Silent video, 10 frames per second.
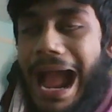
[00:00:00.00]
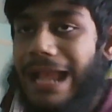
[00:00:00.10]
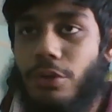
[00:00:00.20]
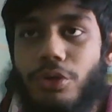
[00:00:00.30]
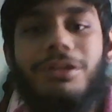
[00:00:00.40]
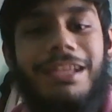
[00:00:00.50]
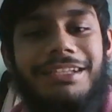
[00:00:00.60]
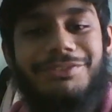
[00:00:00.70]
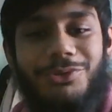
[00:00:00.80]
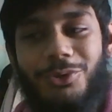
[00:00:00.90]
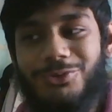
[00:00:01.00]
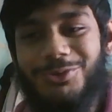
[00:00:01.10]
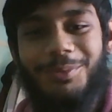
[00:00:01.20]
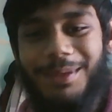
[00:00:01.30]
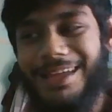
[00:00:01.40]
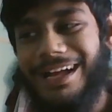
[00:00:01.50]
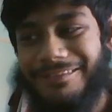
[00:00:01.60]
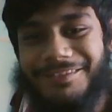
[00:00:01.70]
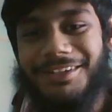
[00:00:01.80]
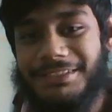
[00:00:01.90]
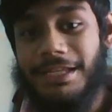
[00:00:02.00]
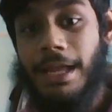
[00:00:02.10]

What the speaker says: couldn't install Google Play at first.